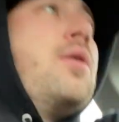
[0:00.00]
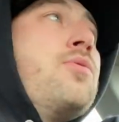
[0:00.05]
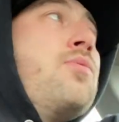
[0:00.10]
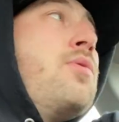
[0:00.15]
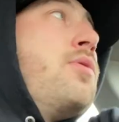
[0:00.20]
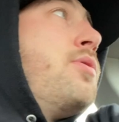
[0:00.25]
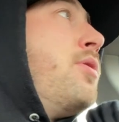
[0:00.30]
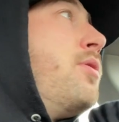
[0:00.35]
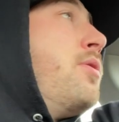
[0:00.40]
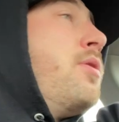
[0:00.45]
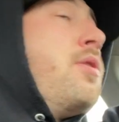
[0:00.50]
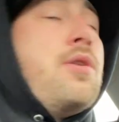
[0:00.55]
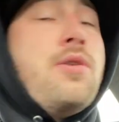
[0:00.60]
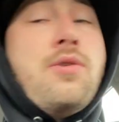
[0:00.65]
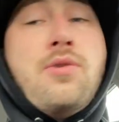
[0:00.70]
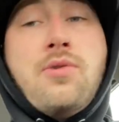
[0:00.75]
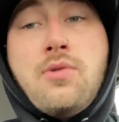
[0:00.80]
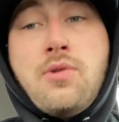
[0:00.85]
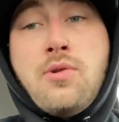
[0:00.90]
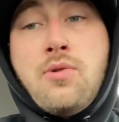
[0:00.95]
as well turn it
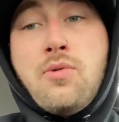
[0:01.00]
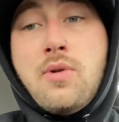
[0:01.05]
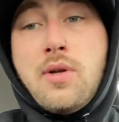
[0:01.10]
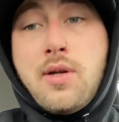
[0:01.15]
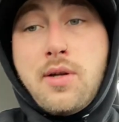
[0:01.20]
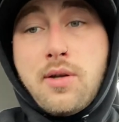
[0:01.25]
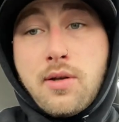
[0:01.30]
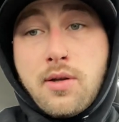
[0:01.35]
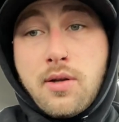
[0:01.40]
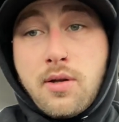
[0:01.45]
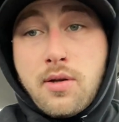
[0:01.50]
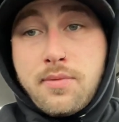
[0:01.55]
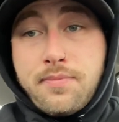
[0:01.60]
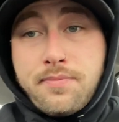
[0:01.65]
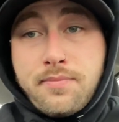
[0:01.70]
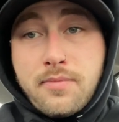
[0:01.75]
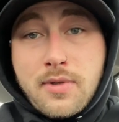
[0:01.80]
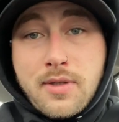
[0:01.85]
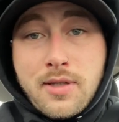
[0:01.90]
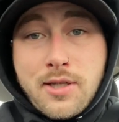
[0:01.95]
into a little hunt, huh?
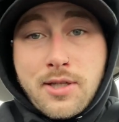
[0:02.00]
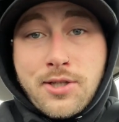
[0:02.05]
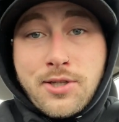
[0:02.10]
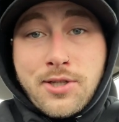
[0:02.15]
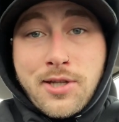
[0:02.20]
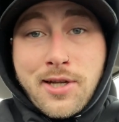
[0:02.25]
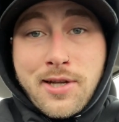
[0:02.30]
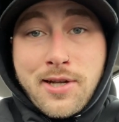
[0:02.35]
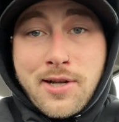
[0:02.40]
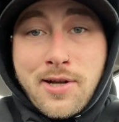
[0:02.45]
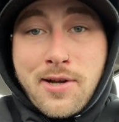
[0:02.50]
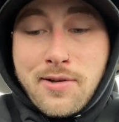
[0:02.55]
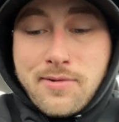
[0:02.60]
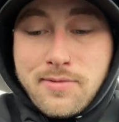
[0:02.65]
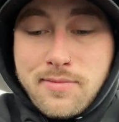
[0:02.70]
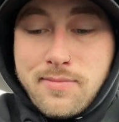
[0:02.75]
Let's check it out.